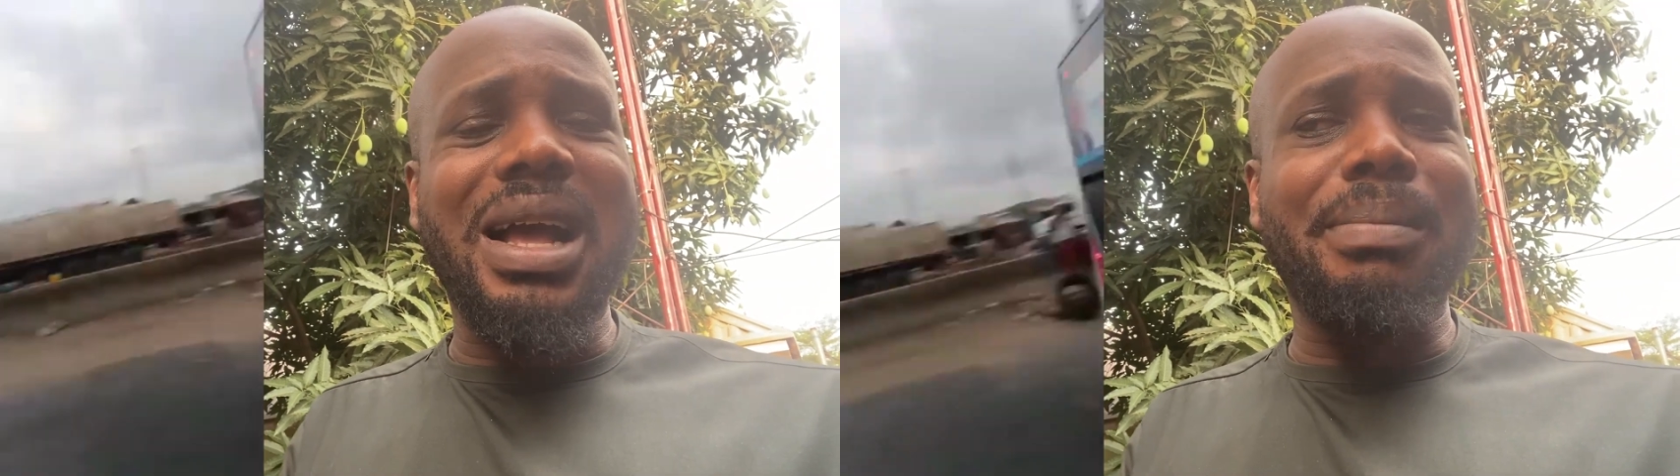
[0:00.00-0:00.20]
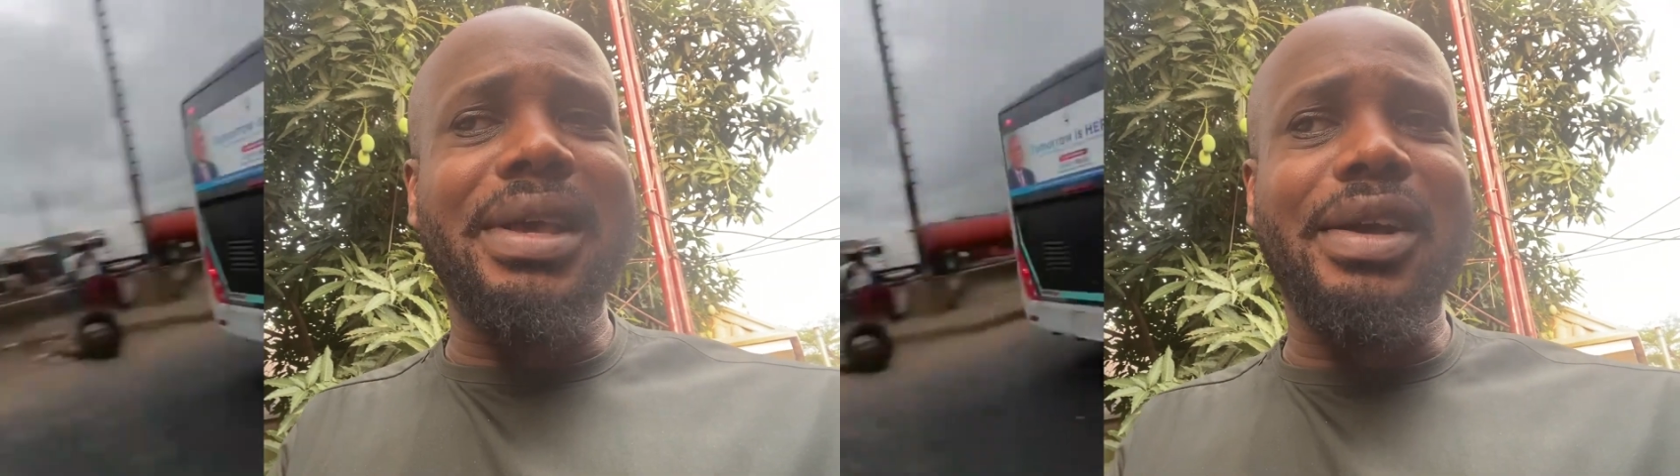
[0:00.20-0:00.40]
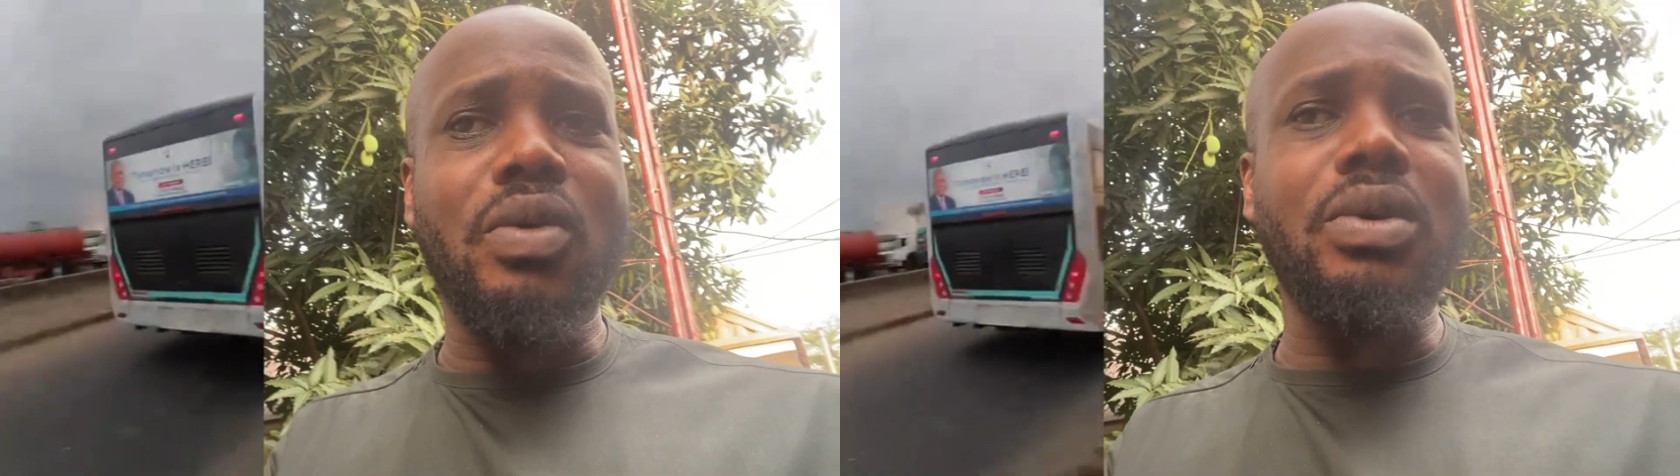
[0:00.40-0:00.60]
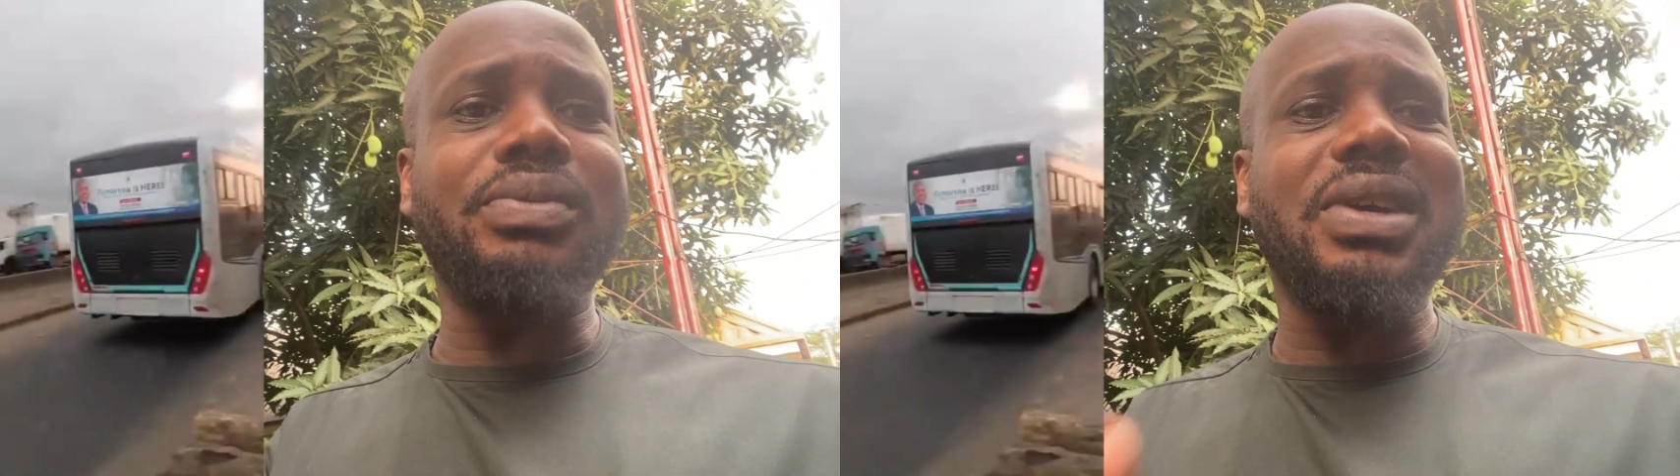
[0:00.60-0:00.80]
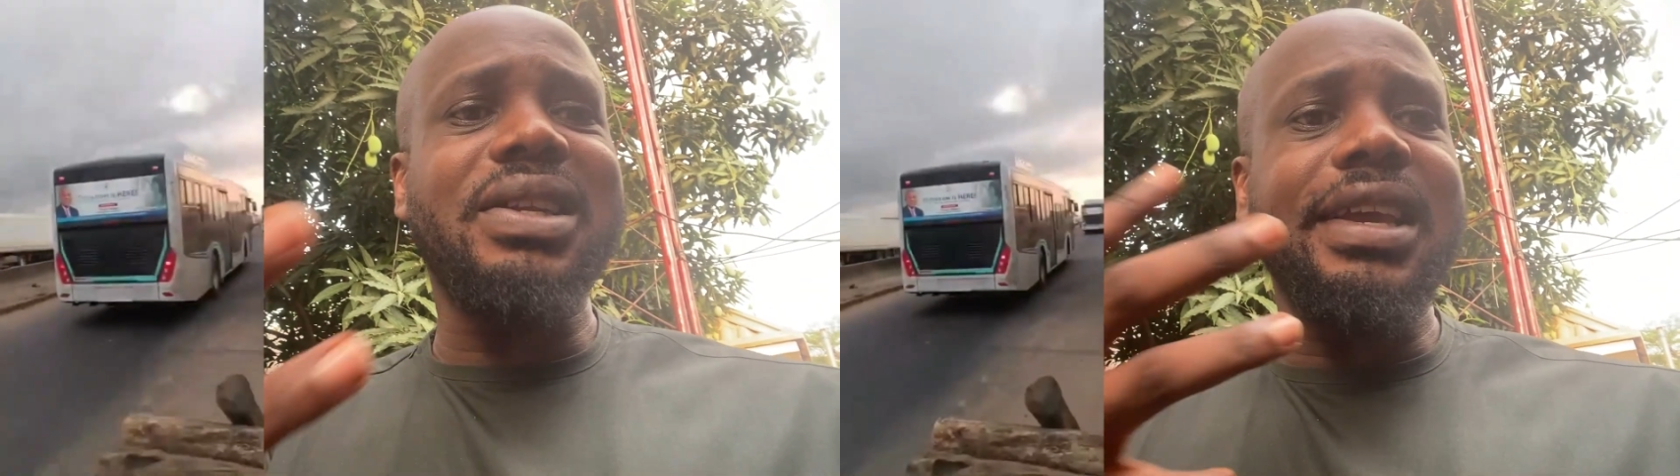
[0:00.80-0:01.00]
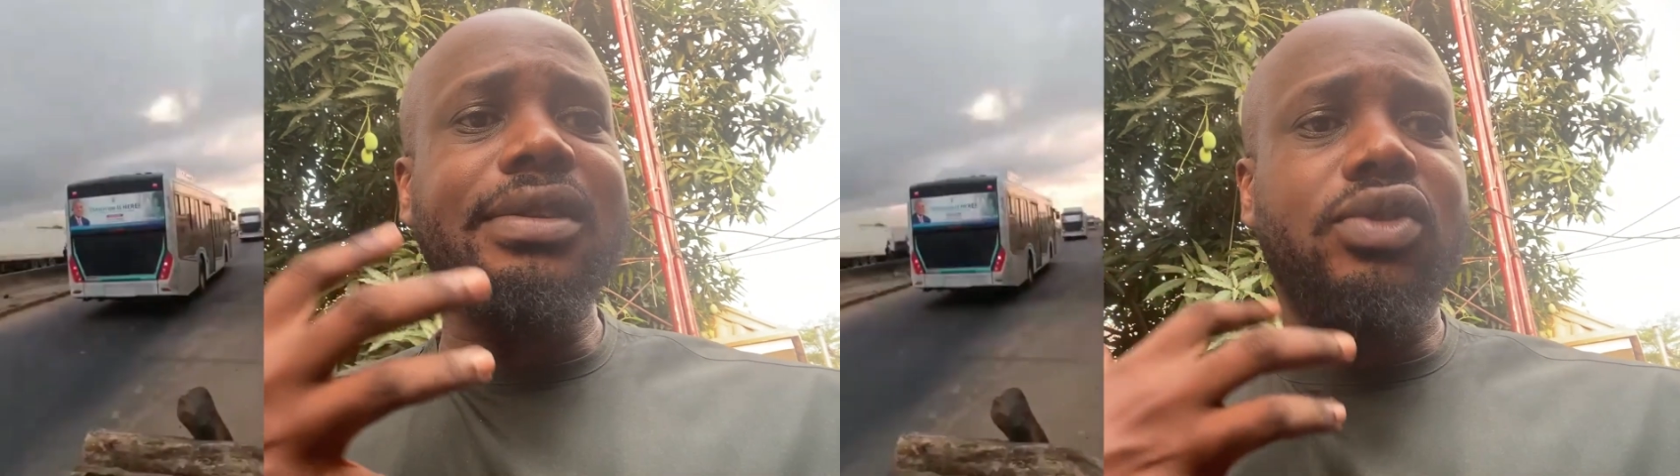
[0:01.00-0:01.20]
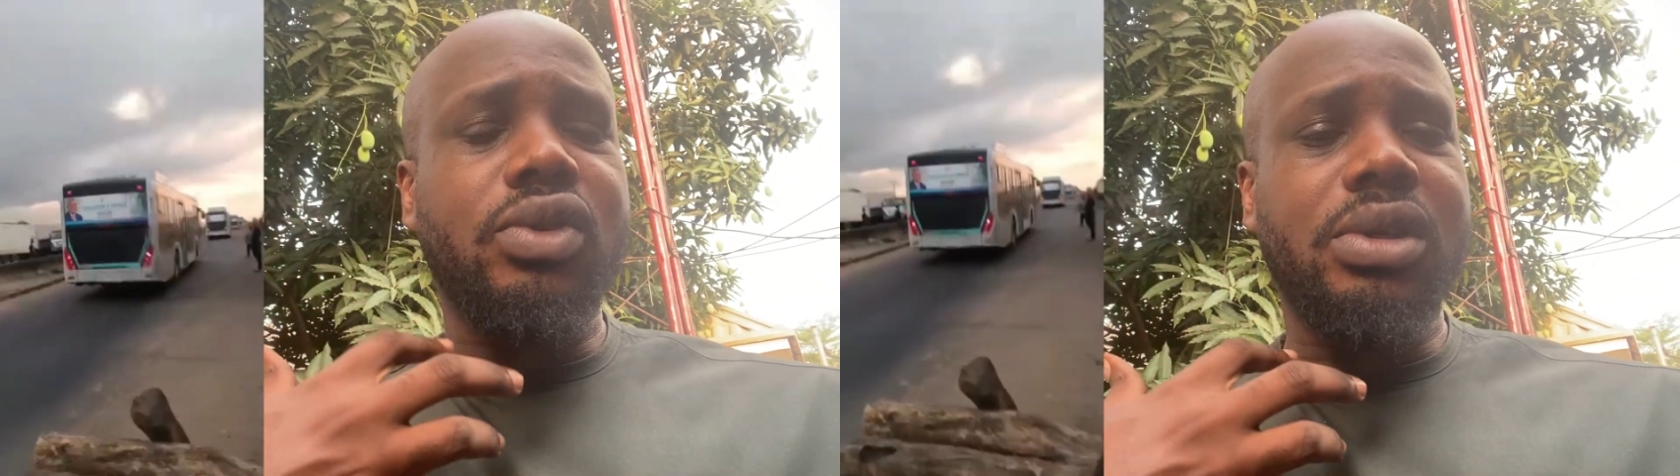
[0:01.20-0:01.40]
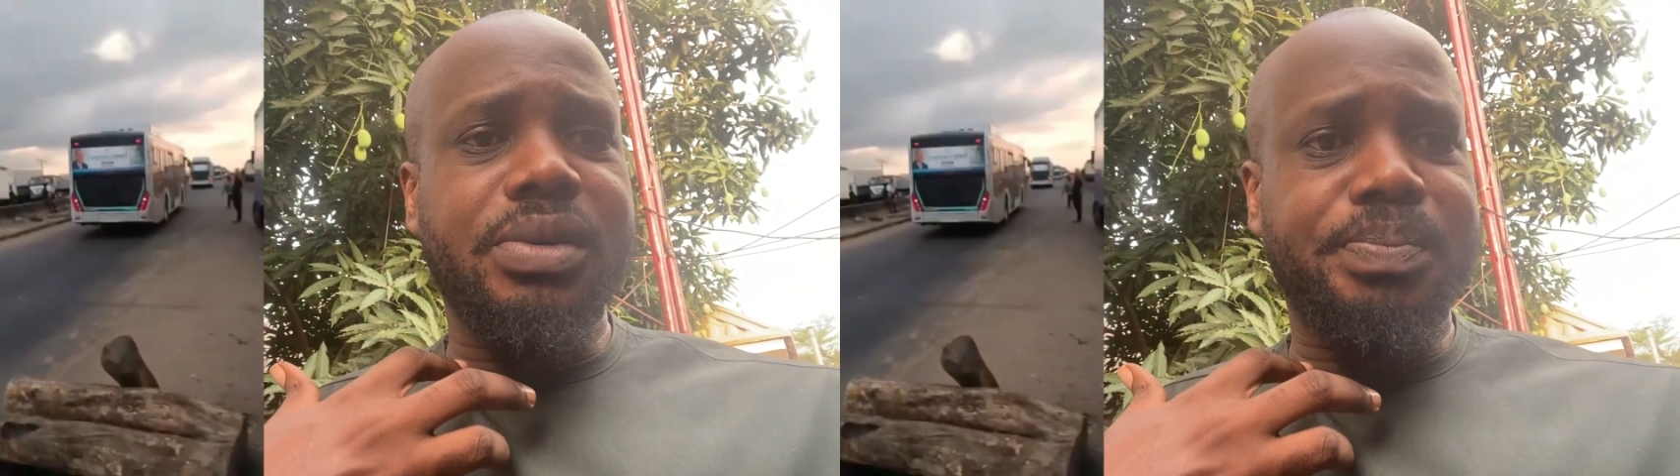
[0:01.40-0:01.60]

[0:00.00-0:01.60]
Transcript: be co-opted into the